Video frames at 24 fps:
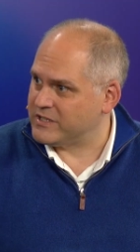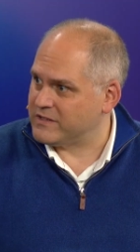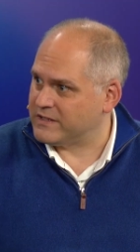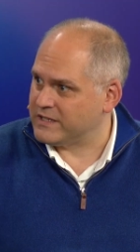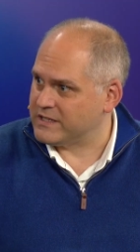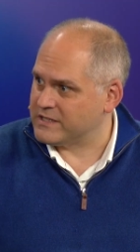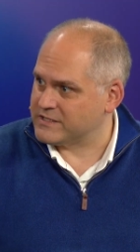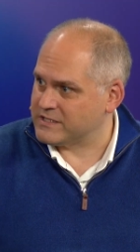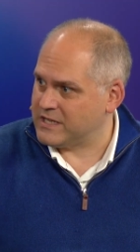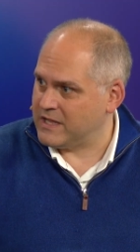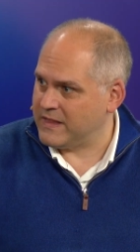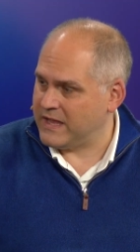and
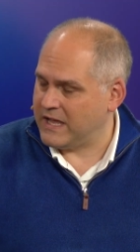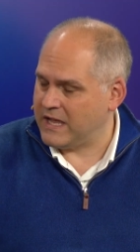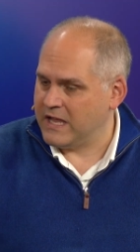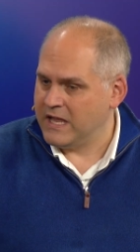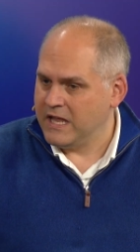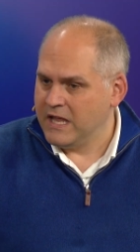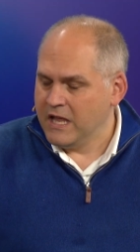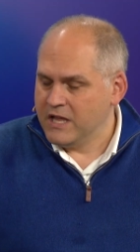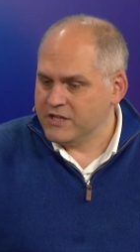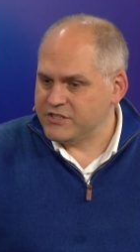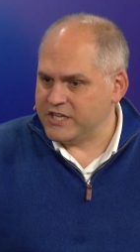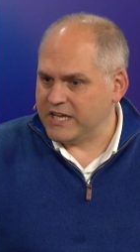things like that.
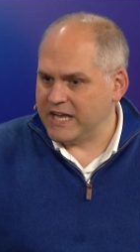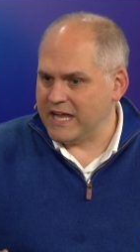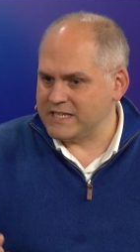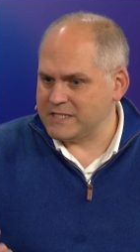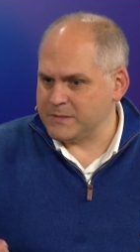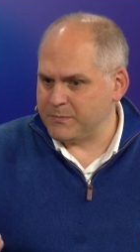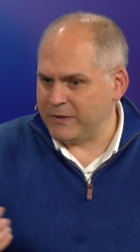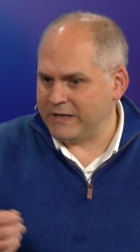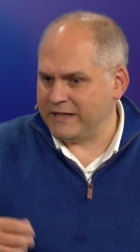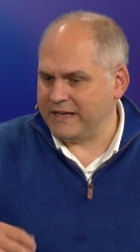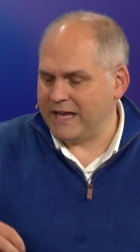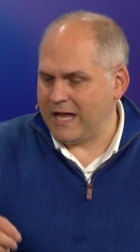So you get to
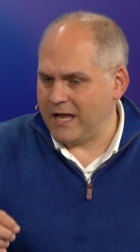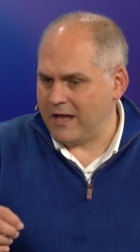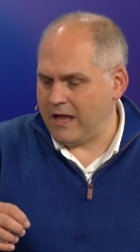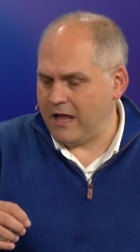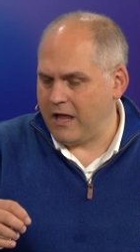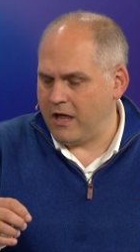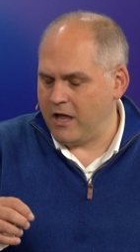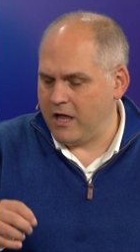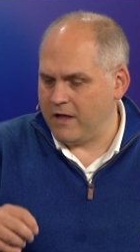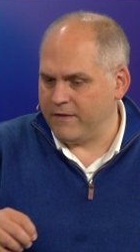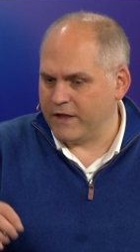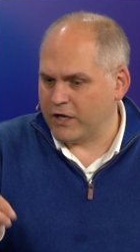bring the,
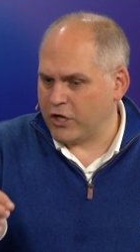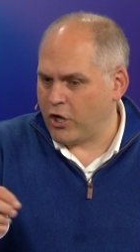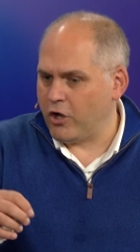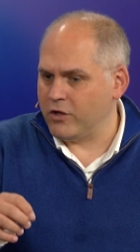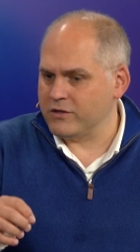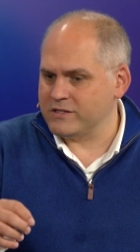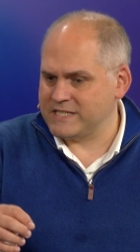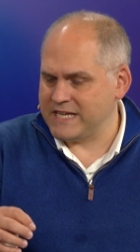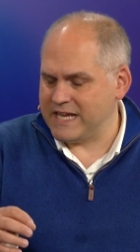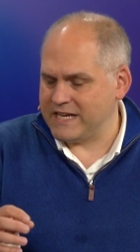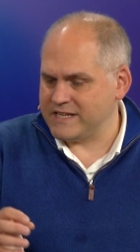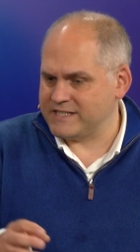uh, the
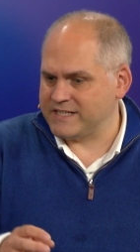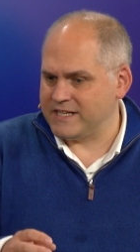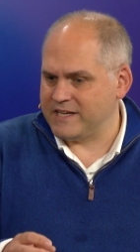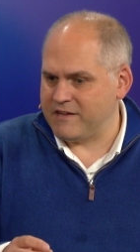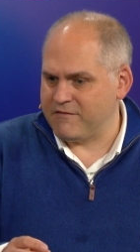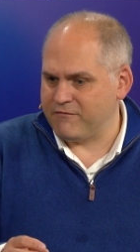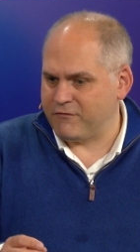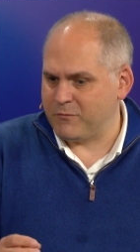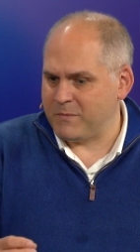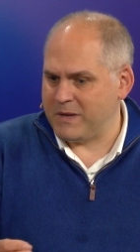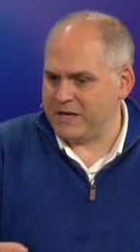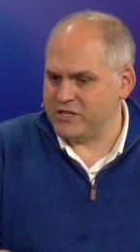context and
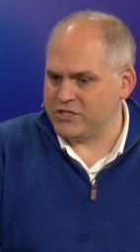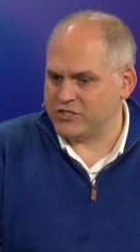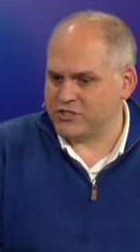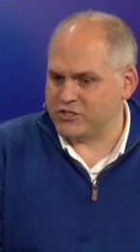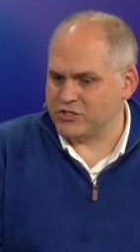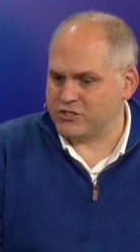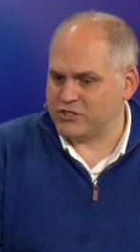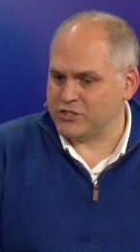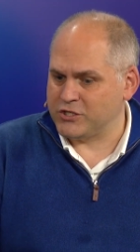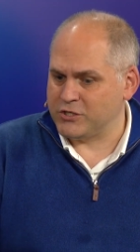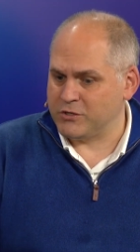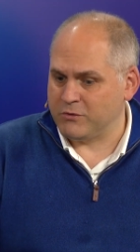information
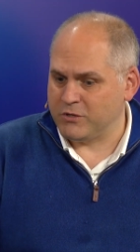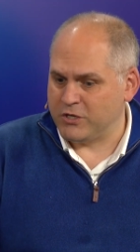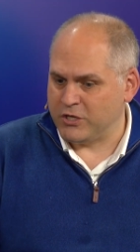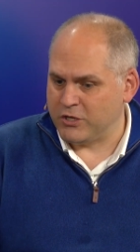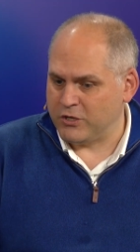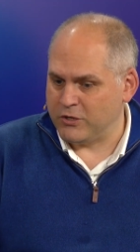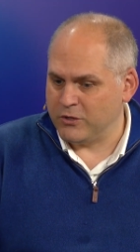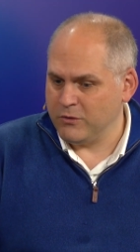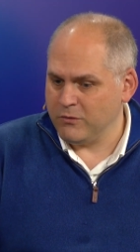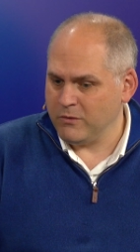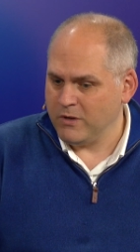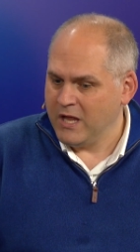to
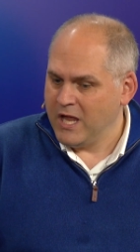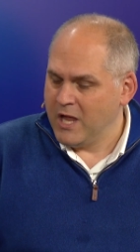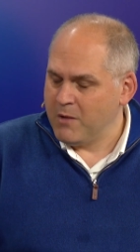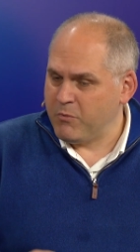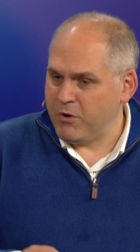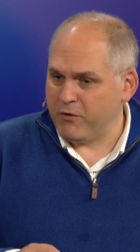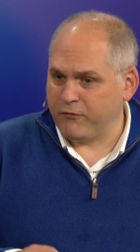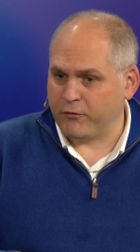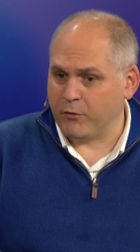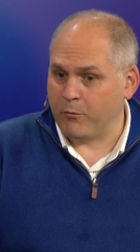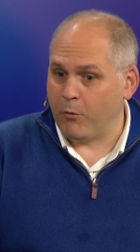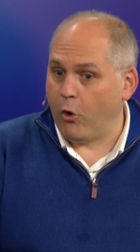you,
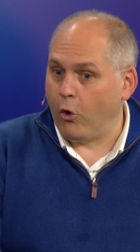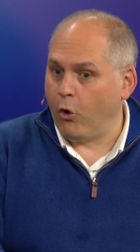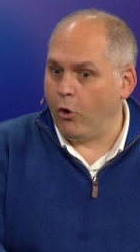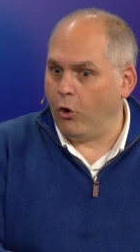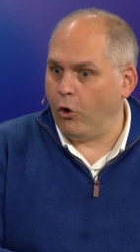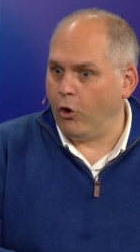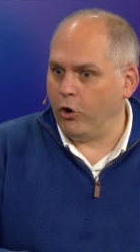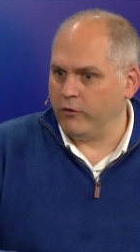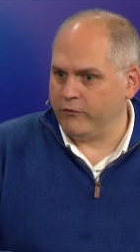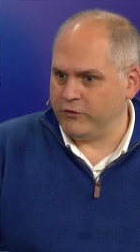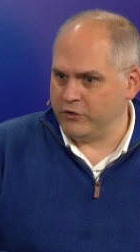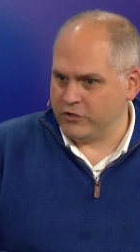but from
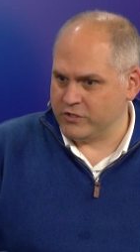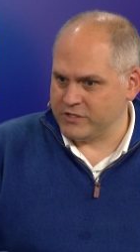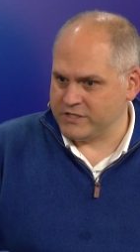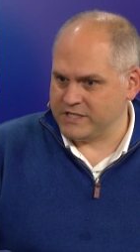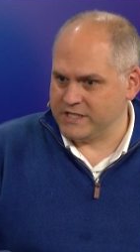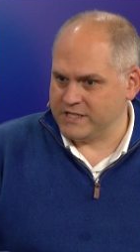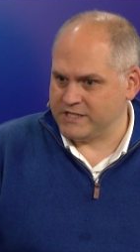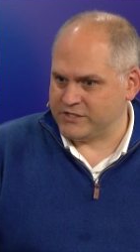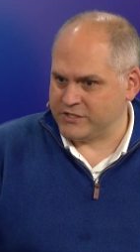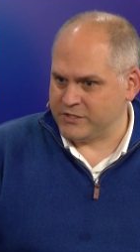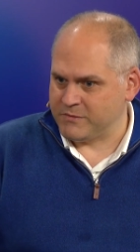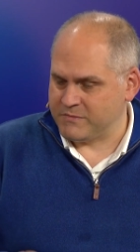all of your
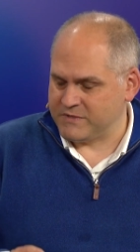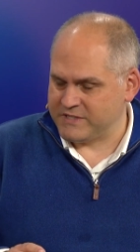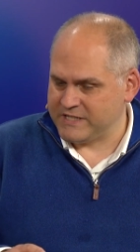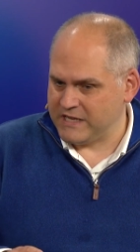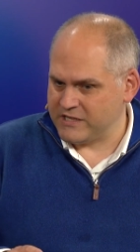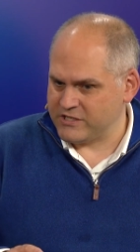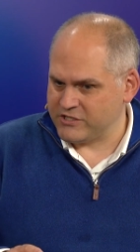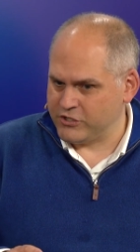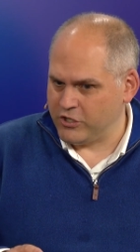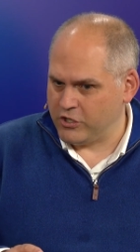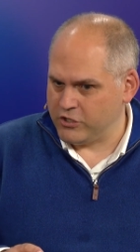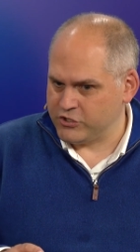systems.
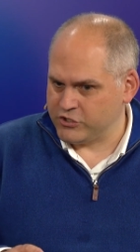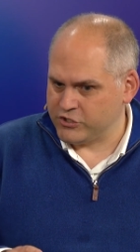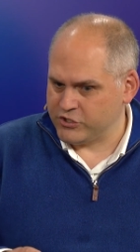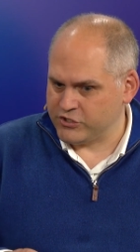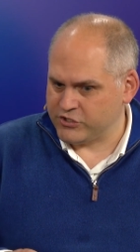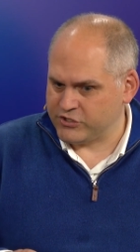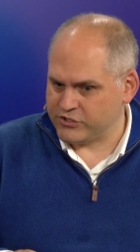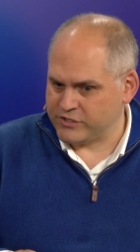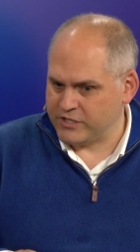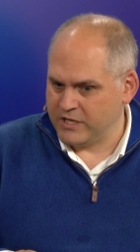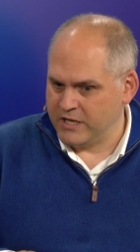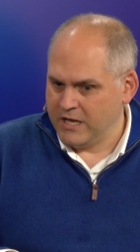That's not
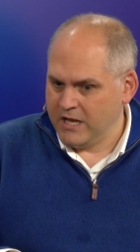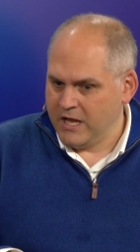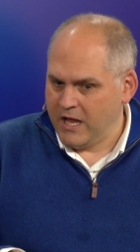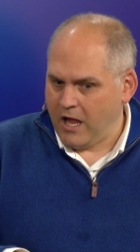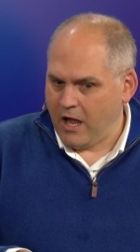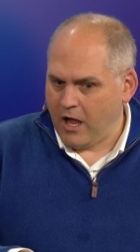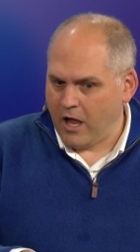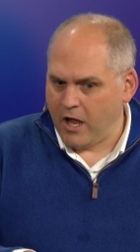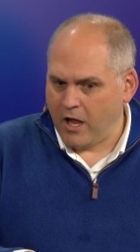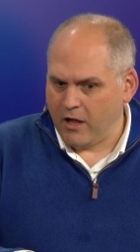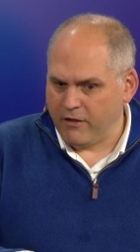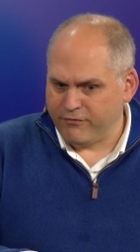just
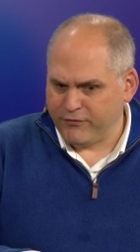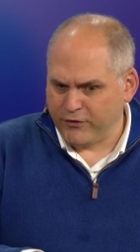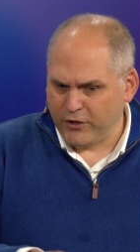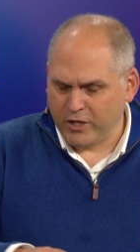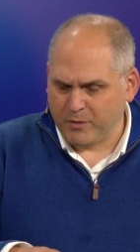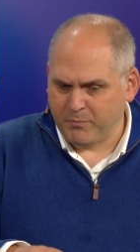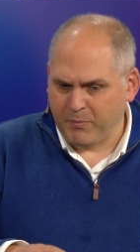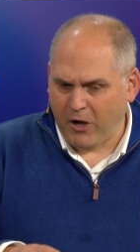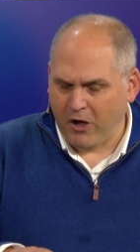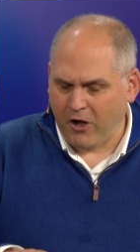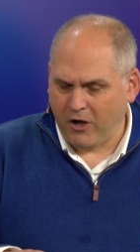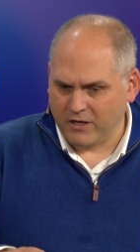uh,
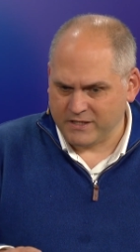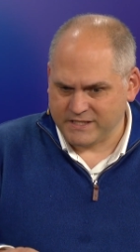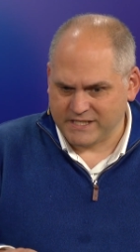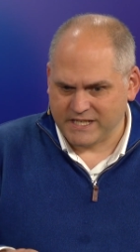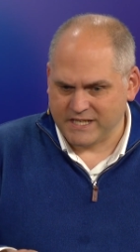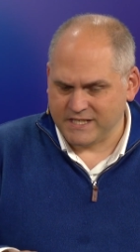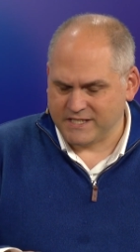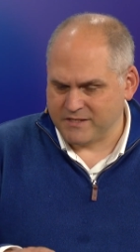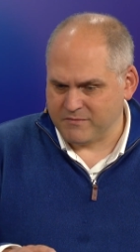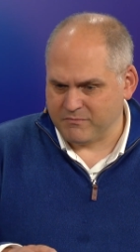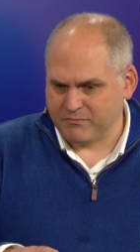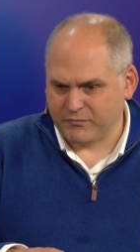third
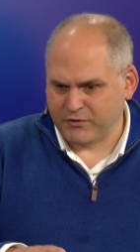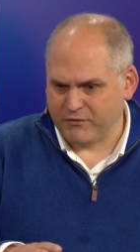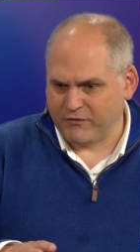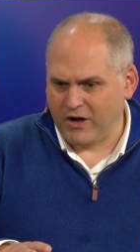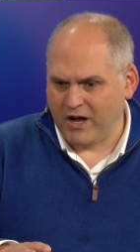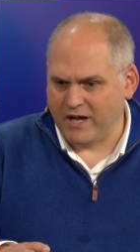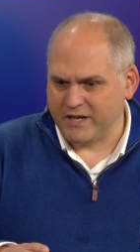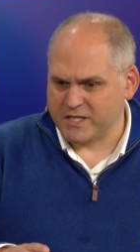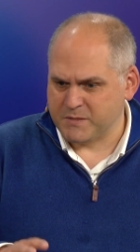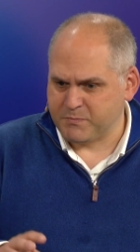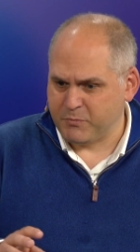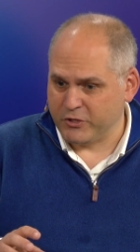parties and
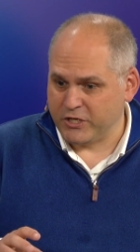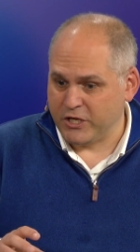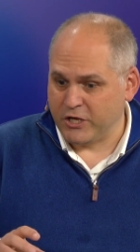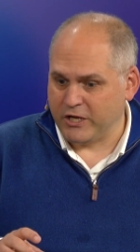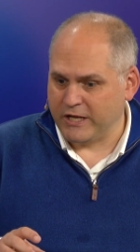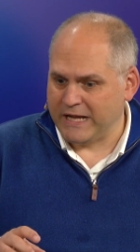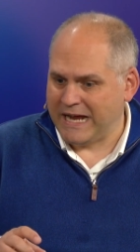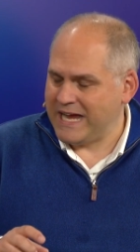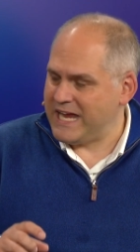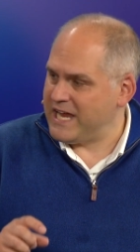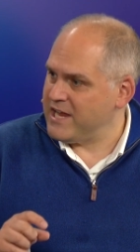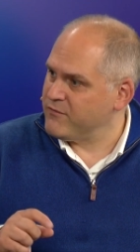providers, but you
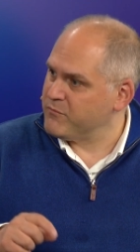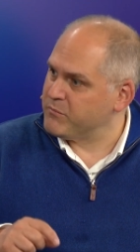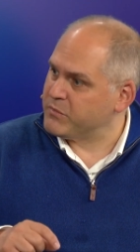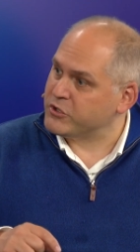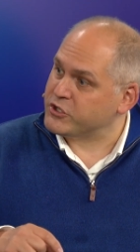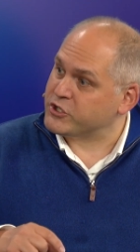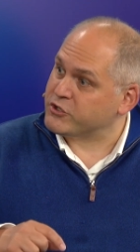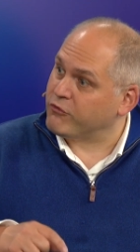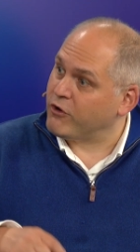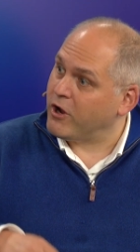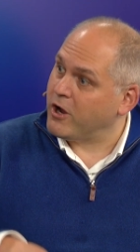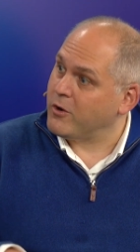can even build
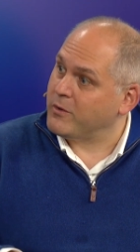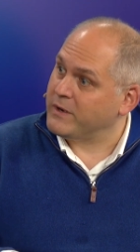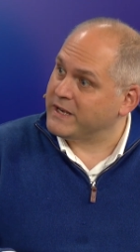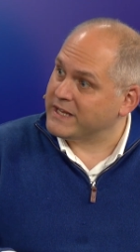your own